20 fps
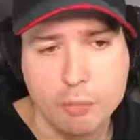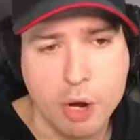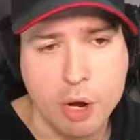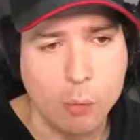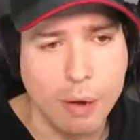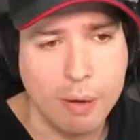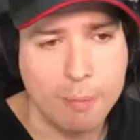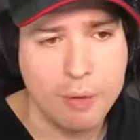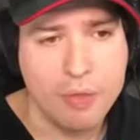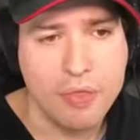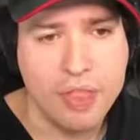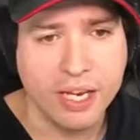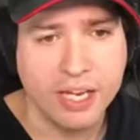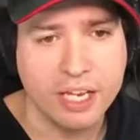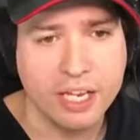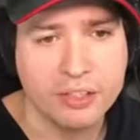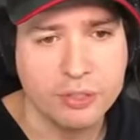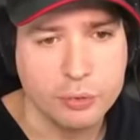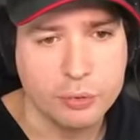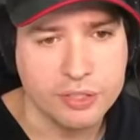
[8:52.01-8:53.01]
me a weapon that
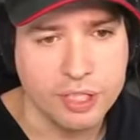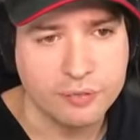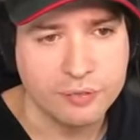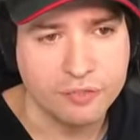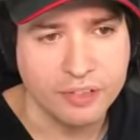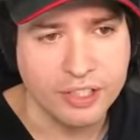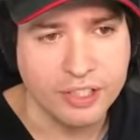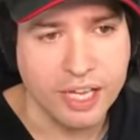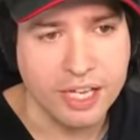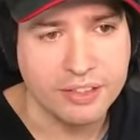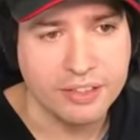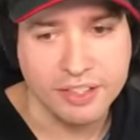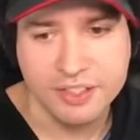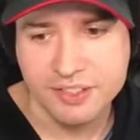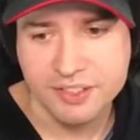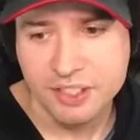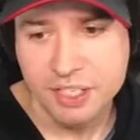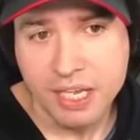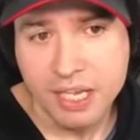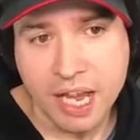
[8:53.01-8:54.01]
can do something like
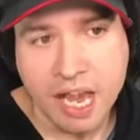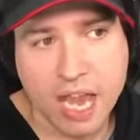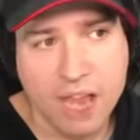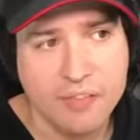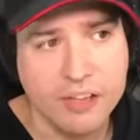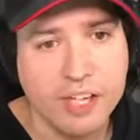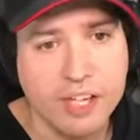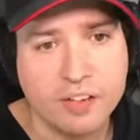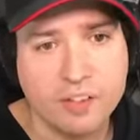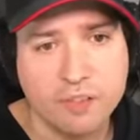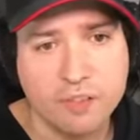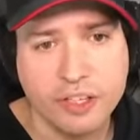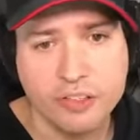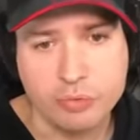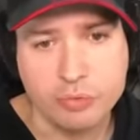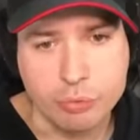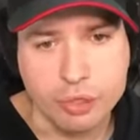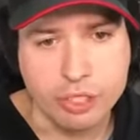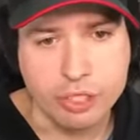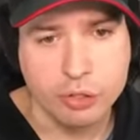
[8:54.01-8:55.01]
this, having a
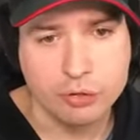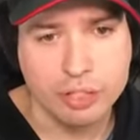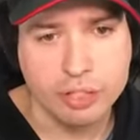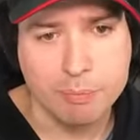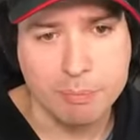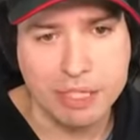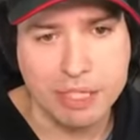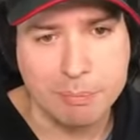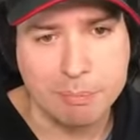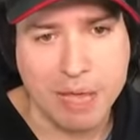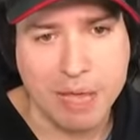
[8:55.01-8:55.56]
fixed reload and being